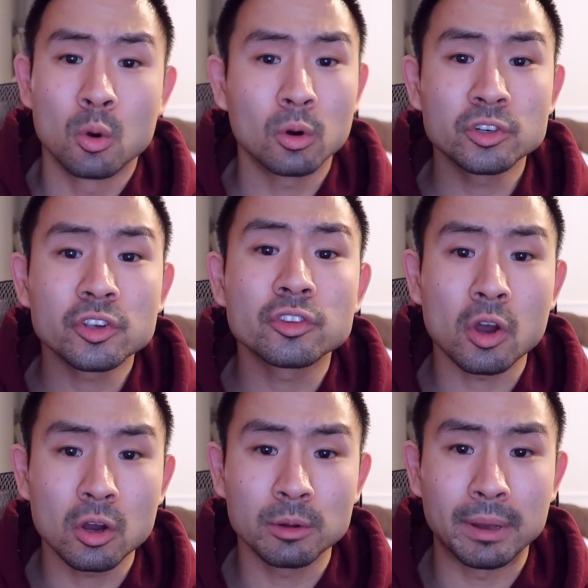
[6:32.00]
or just
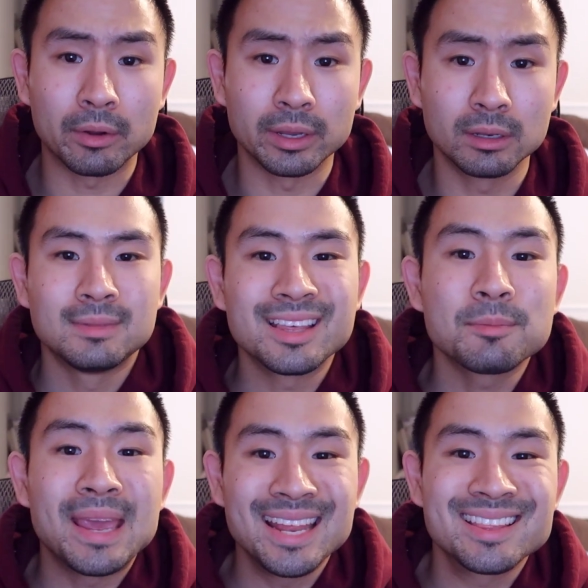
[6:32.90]
talk about it.
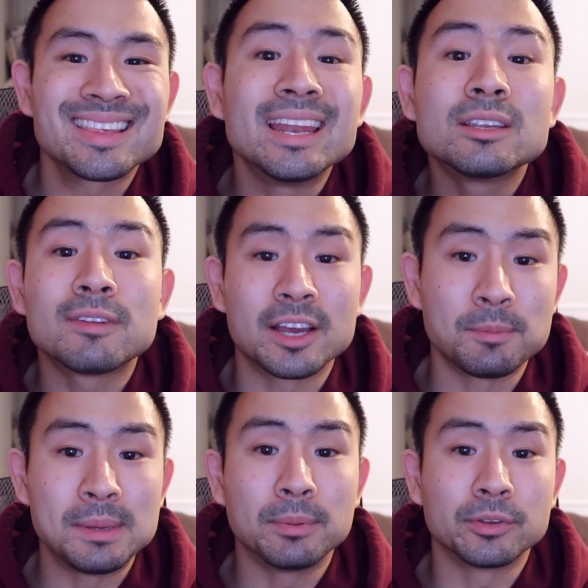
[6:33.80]
This may
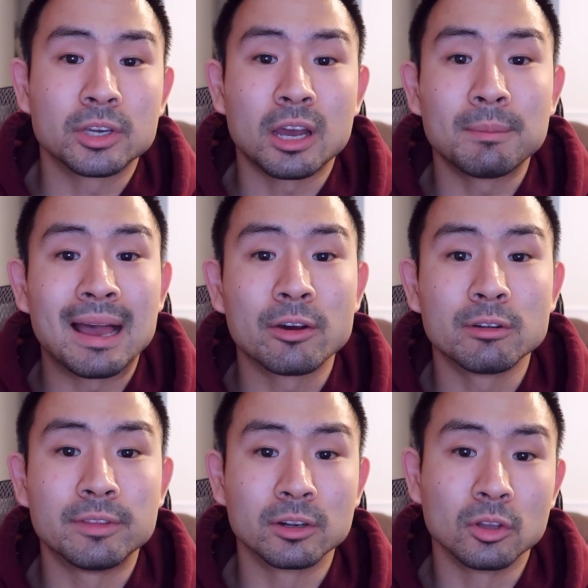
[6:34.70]
incentivize people to come out
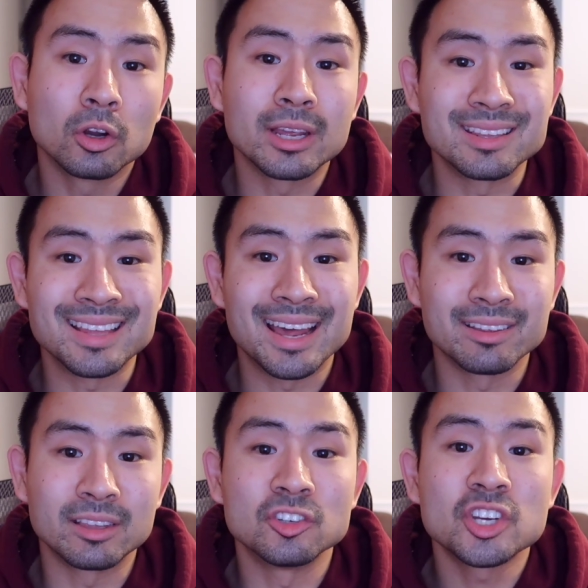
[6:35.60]
of their lurking
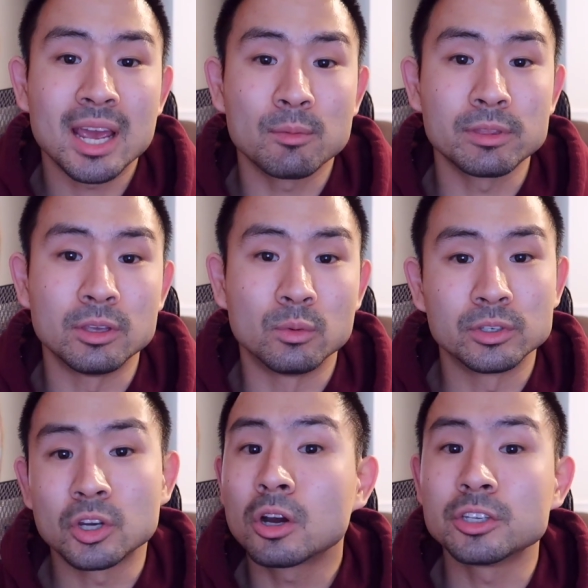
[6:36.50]
status and chat with you
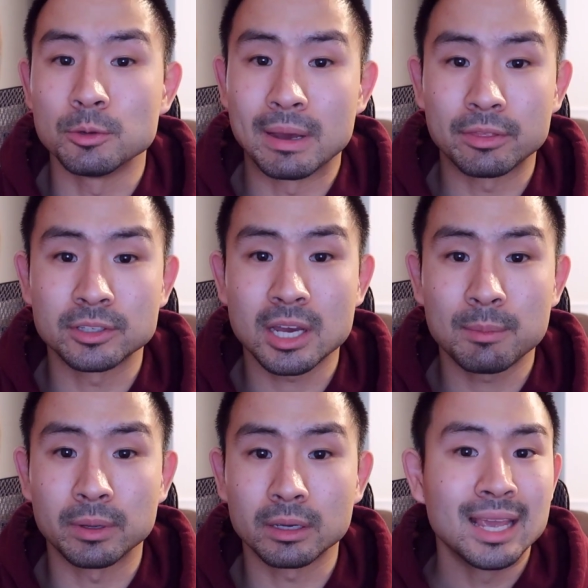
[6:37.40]
and talk to you about the
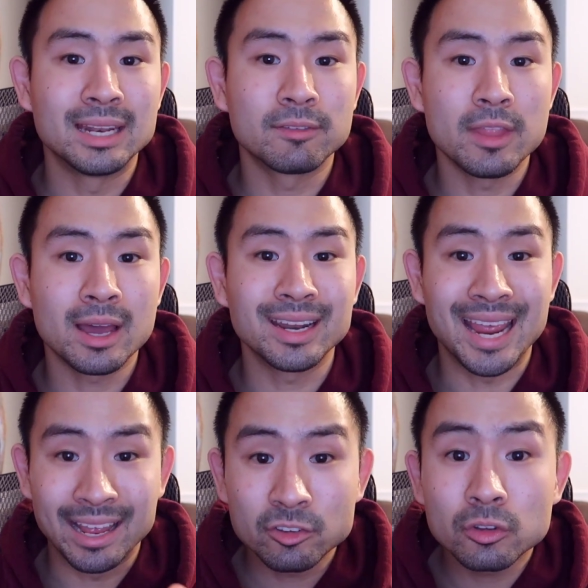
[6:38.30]
topic. And if not,
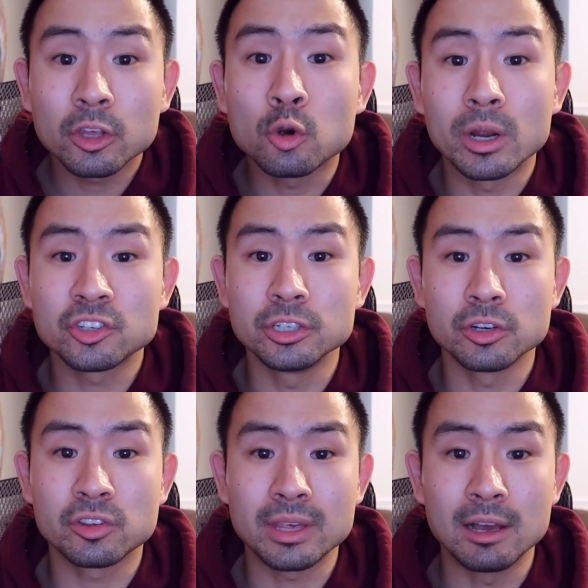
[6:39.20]
answer the question
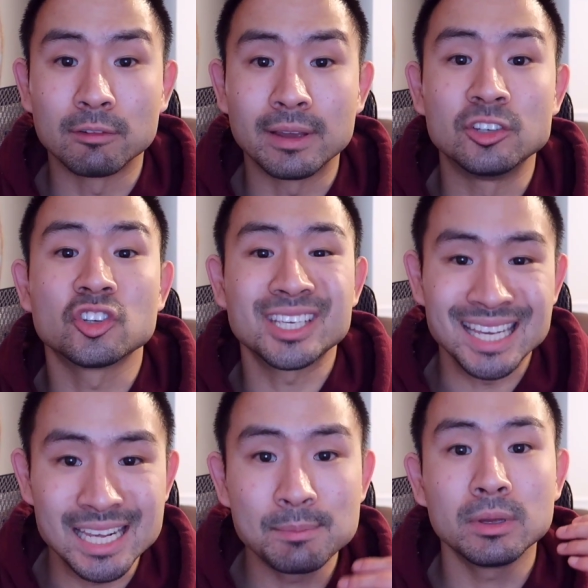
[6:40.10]
yourself and just
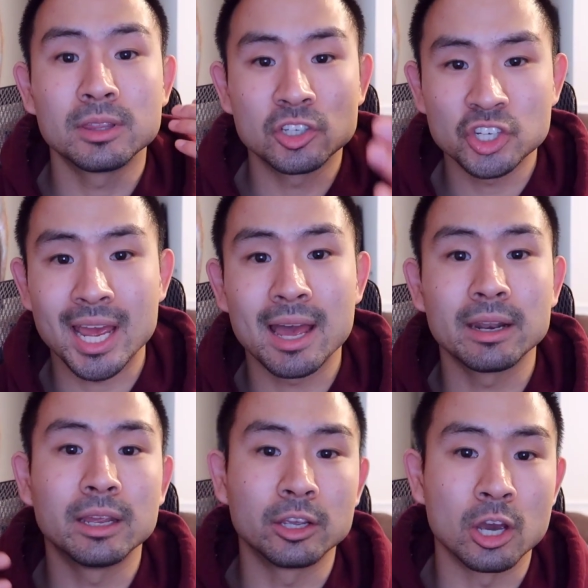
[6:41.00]
keep the
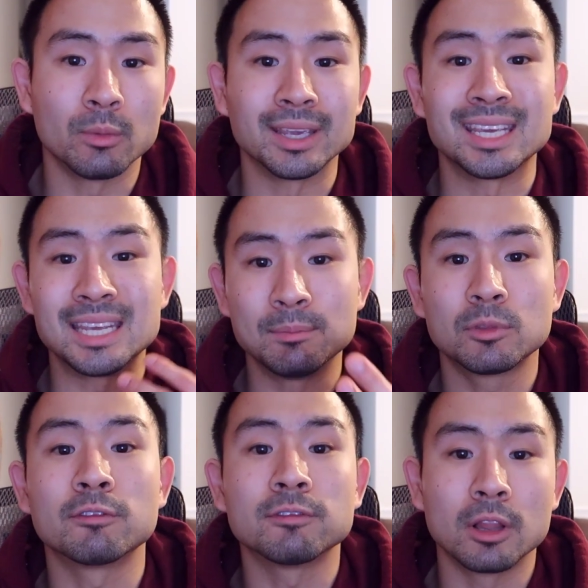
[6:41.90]
chat going, keep
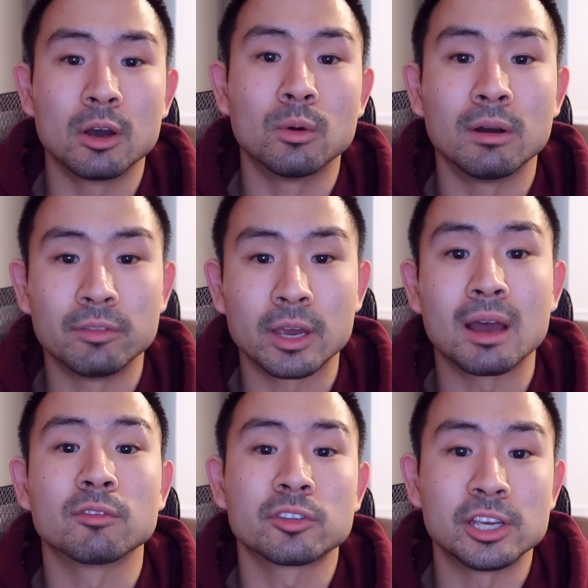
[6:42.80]
the flow of the
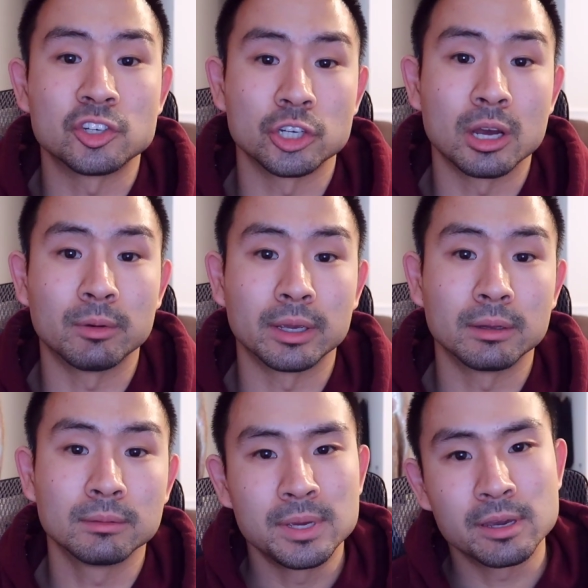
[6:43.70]
conversation going.
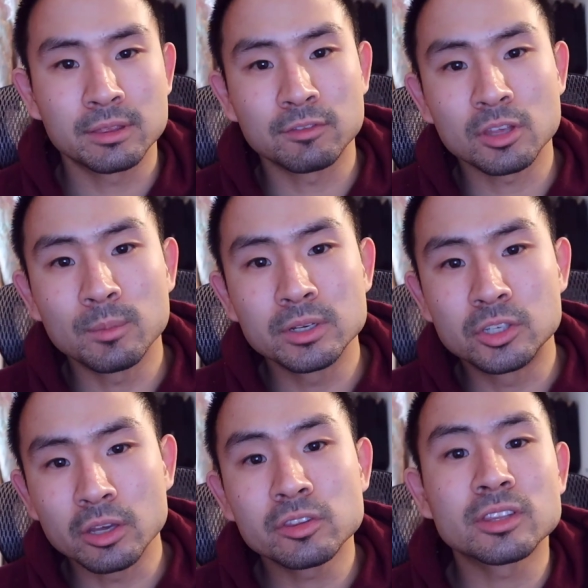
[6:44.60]
Because if someone
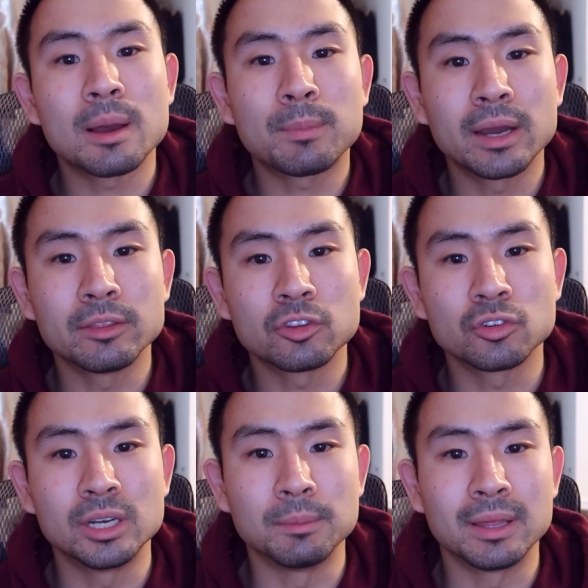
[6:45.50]
does stop by the
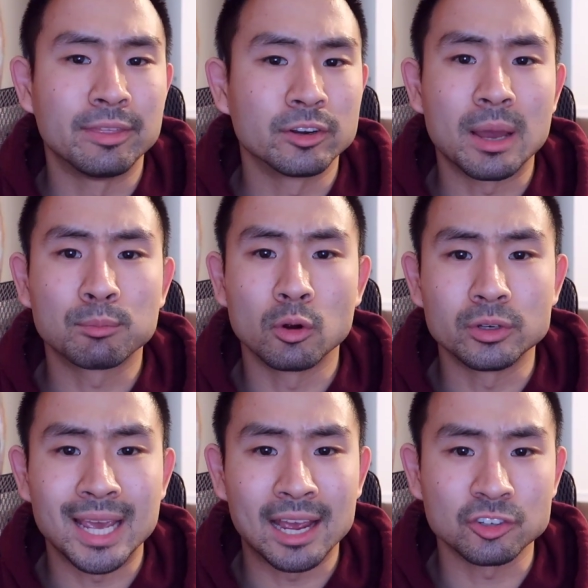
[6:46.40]
stream and they're not
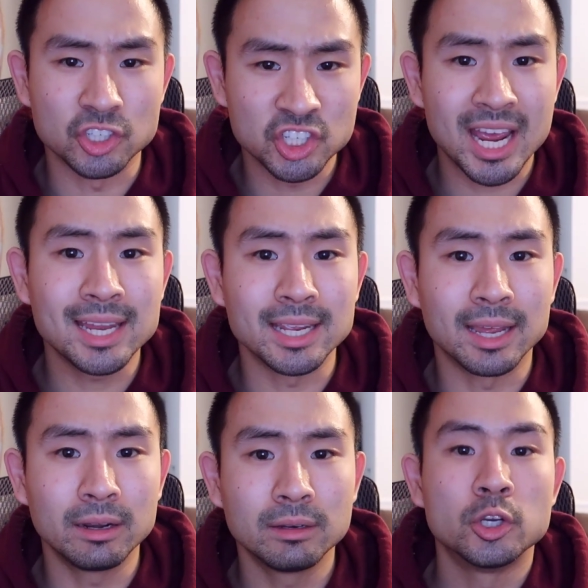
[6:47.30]
prone to actually chat
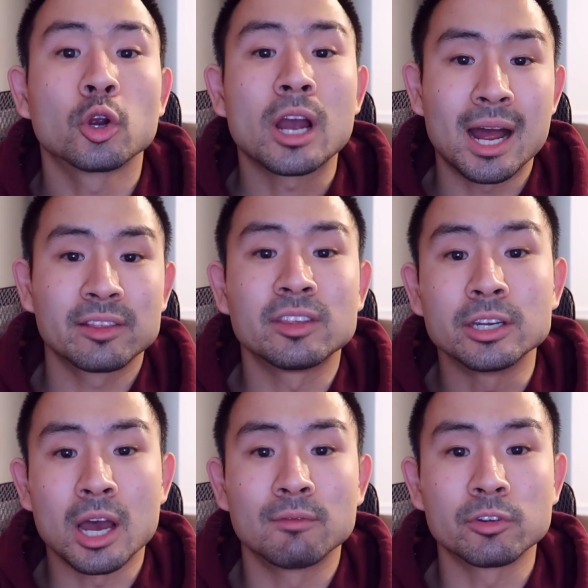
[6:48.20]
yet, your
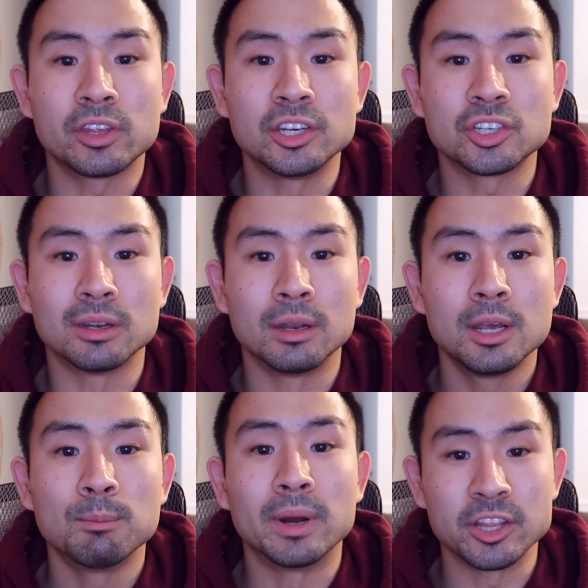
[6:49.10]
constant conversation
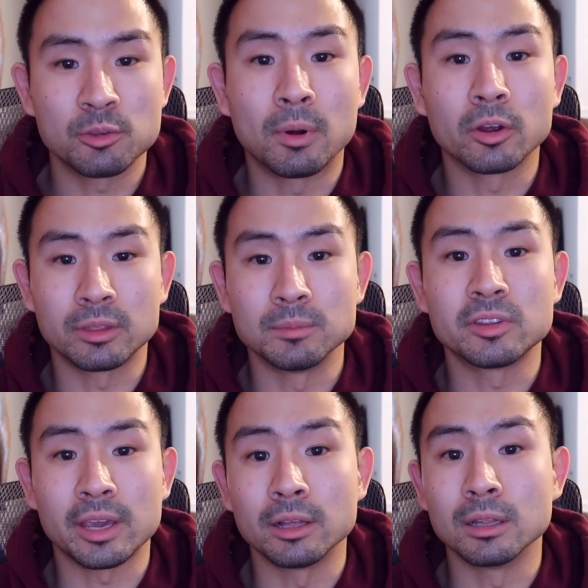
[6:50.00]
might spark them to
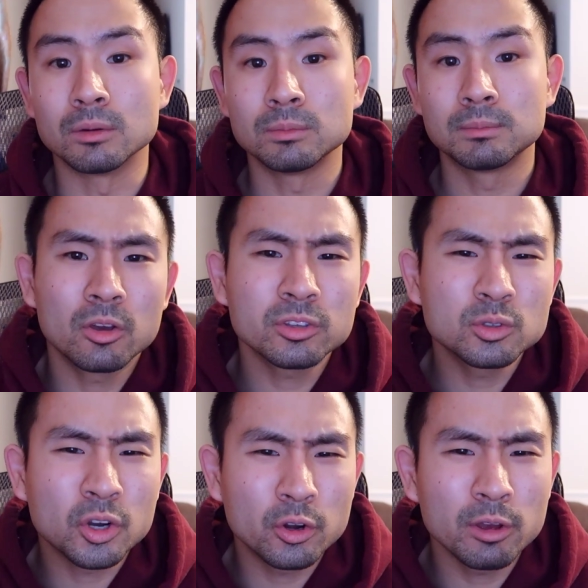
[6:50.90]
say hello.
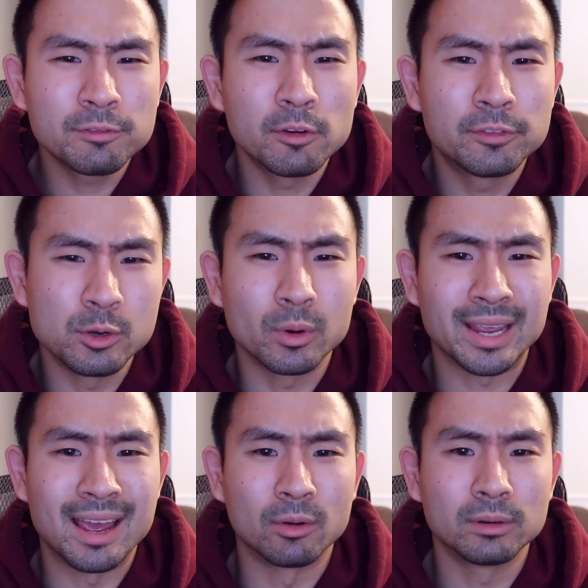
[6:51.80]
Also, turn off your viewer
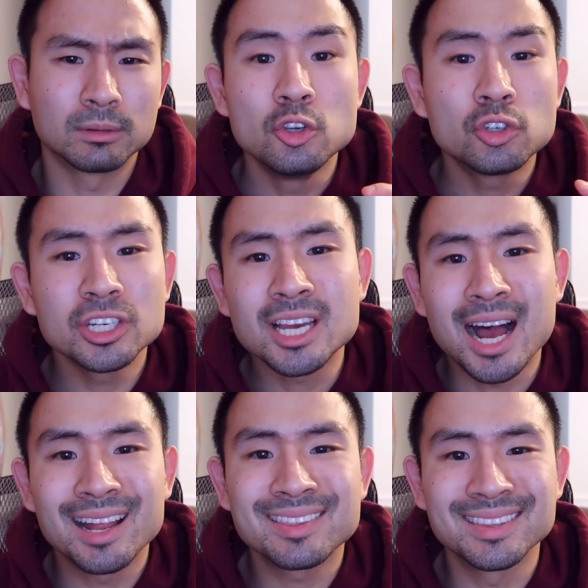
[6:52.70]
count. You should
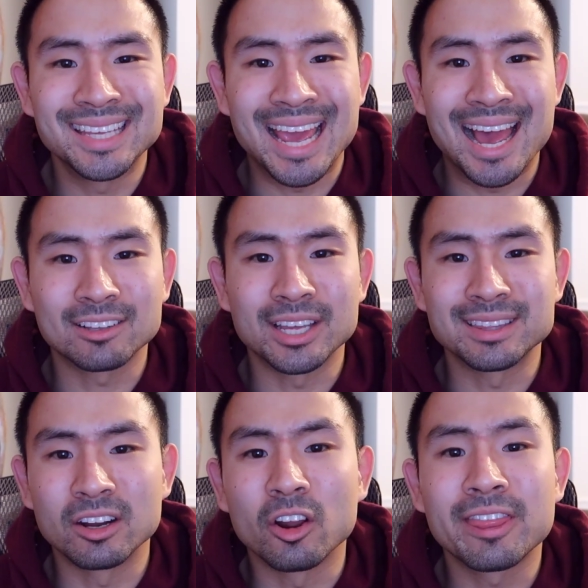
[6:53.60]
constantly act
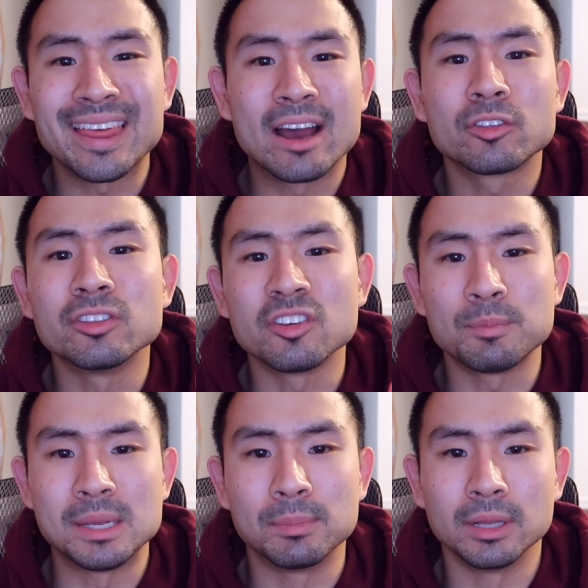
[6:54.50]
like there are thousands of
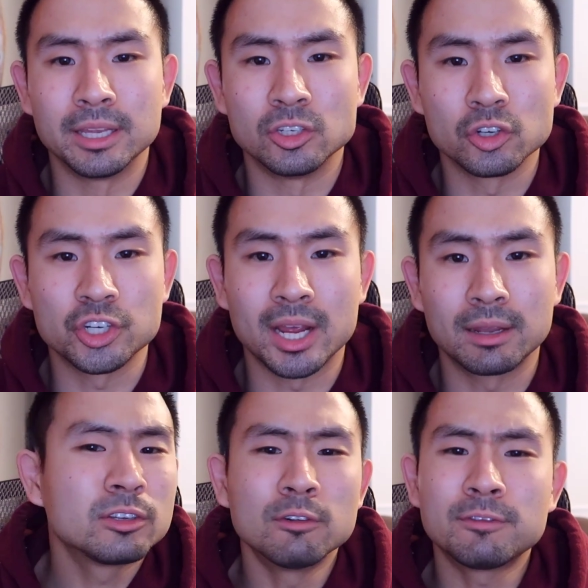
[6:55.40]
people in your
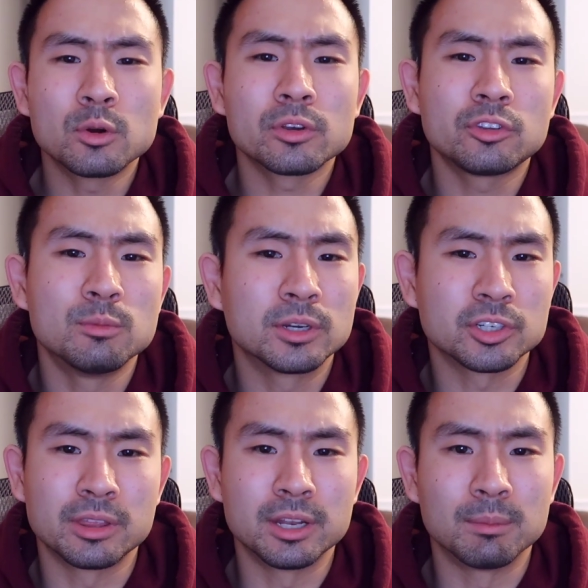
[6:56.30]
chat. Don't focus too
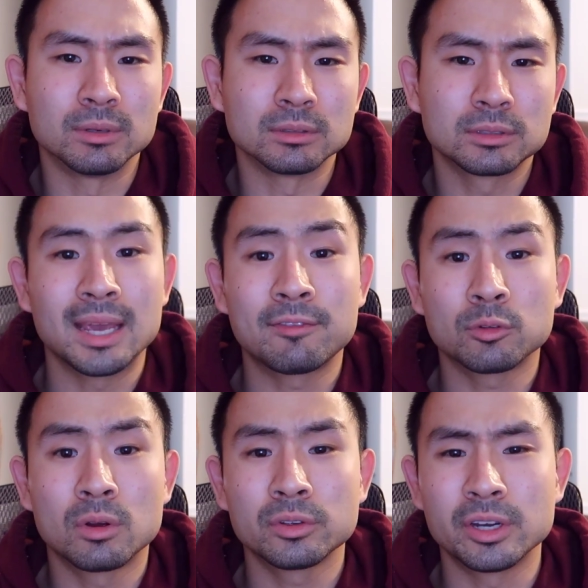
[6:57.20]
much on the numbers.
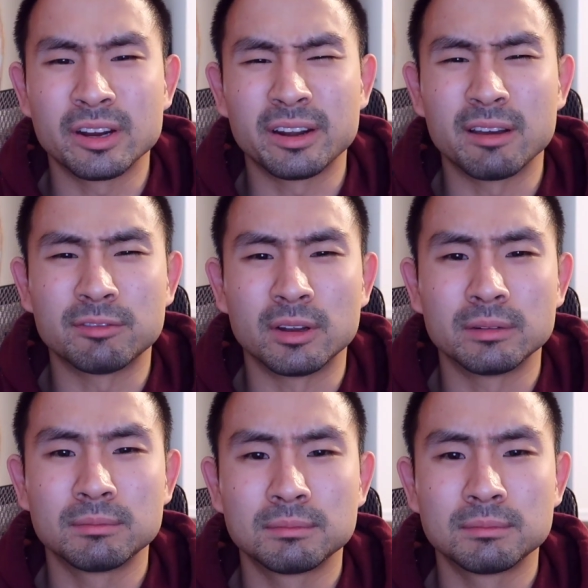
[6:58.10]
After all, you're here to have fun.